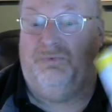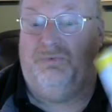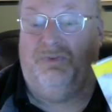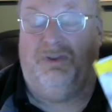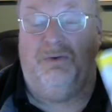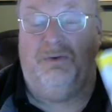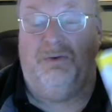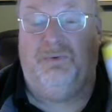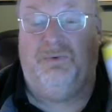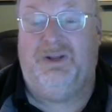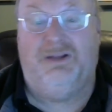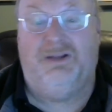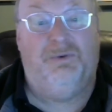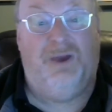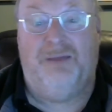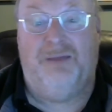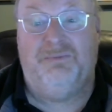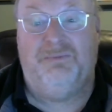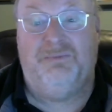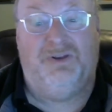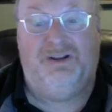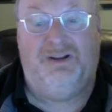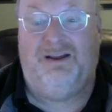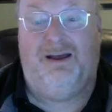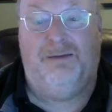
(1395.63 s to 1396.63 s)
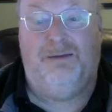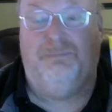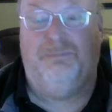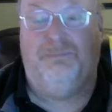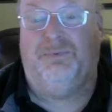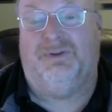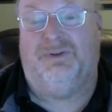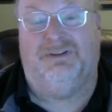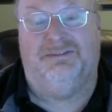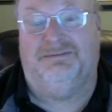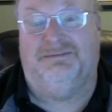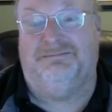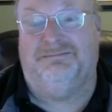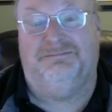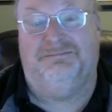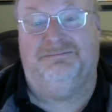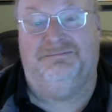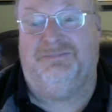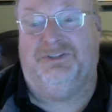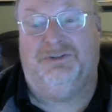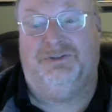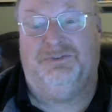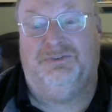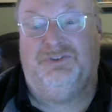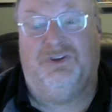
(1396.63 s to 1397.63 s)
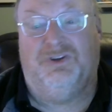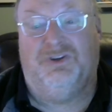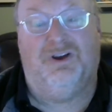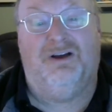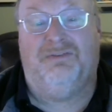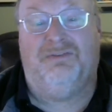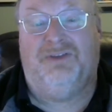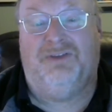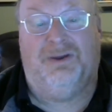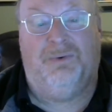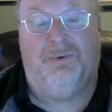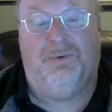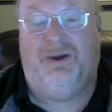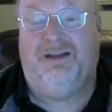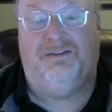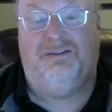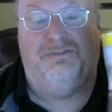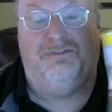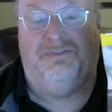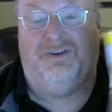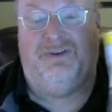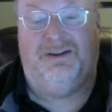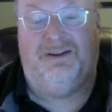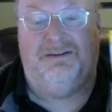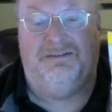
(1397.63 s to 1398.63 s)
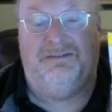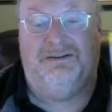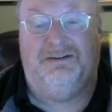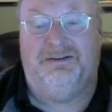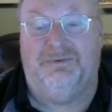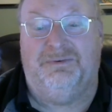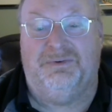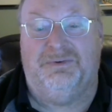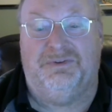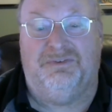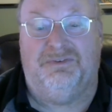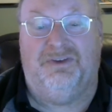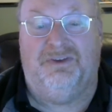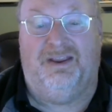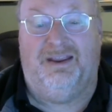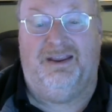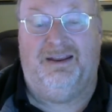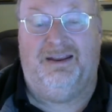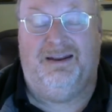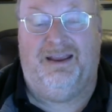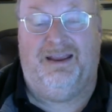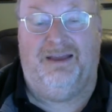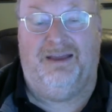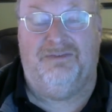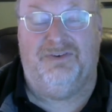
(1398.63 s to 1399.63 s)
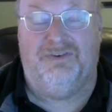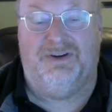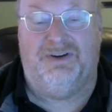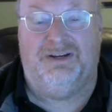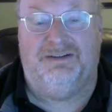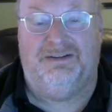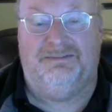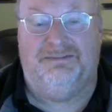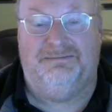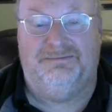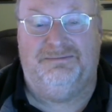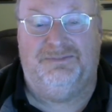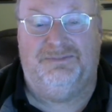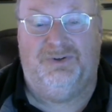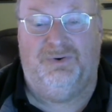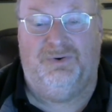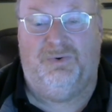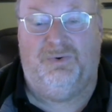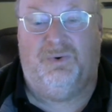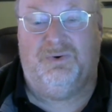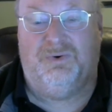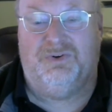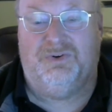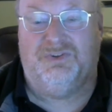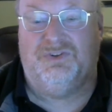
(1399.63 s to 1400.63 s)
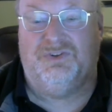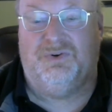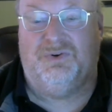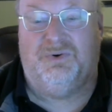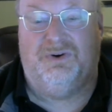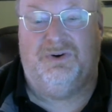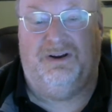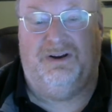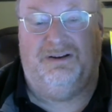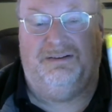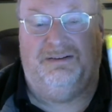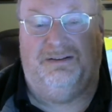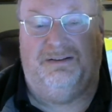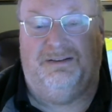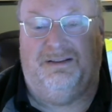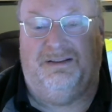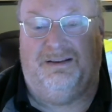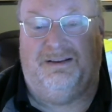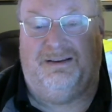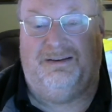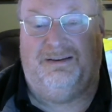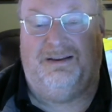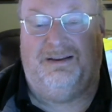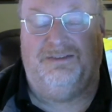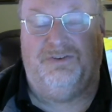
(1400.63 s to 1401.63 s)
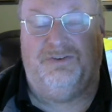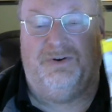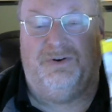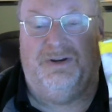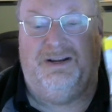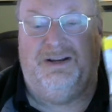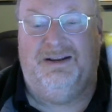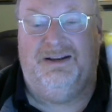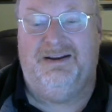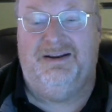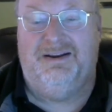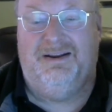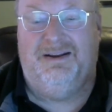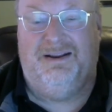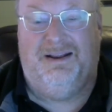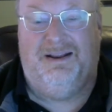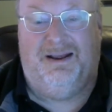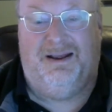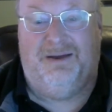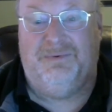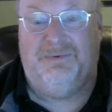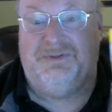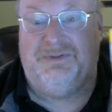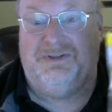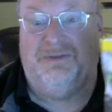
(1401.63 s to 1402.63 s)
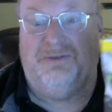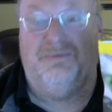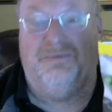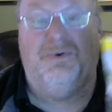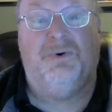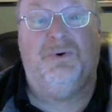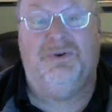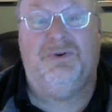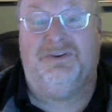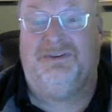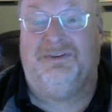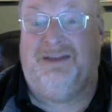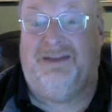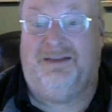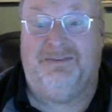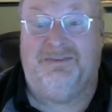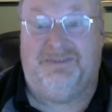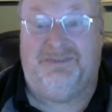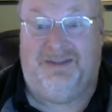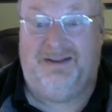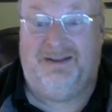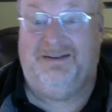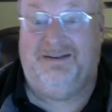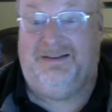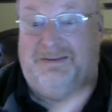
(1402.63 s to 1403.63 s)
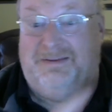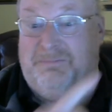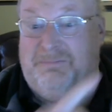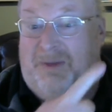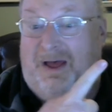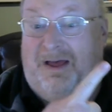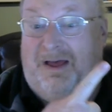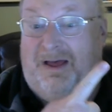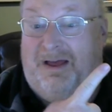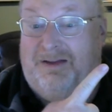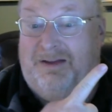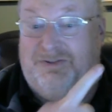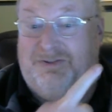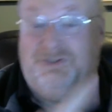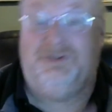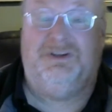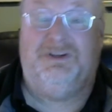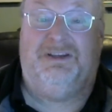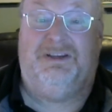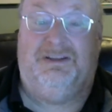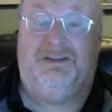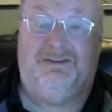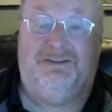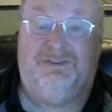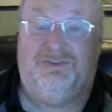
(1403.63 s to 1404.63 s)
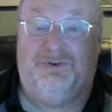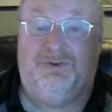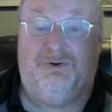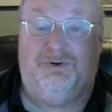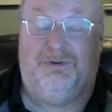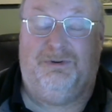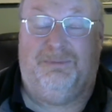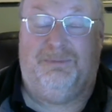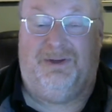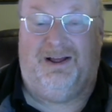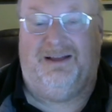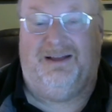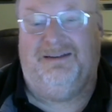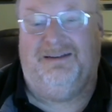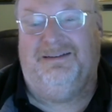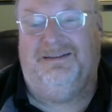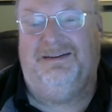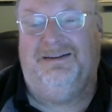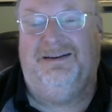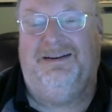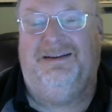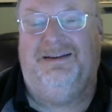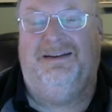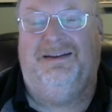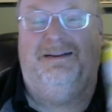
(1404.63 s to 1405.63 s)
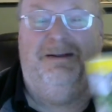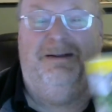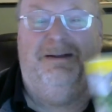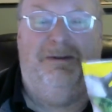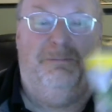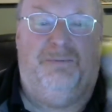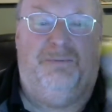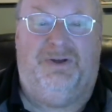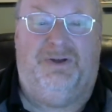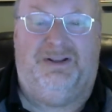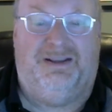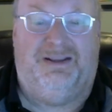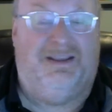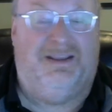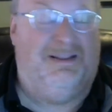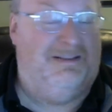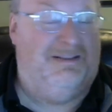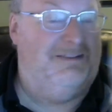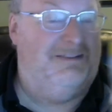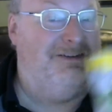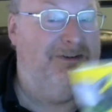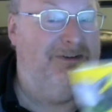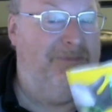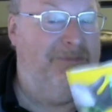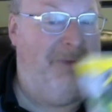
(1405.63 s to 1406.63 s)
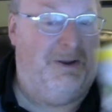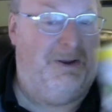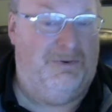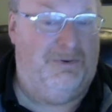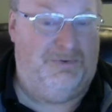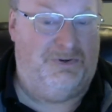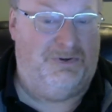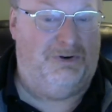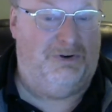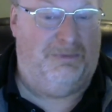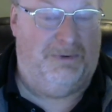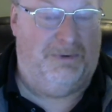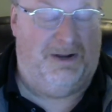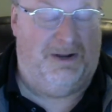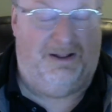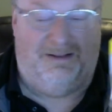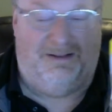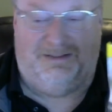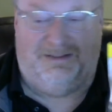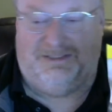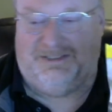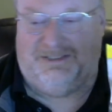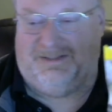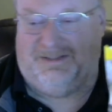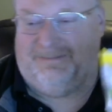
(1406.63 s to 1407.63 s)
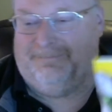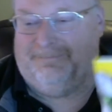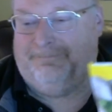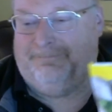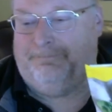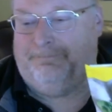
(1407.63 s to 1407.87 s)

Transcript: they really ramped it up and, took off like wildfire and it was in every corner store in the country, I would say, of course, now suddenly Baja jerky is store-bought. But again, this is my own terminology.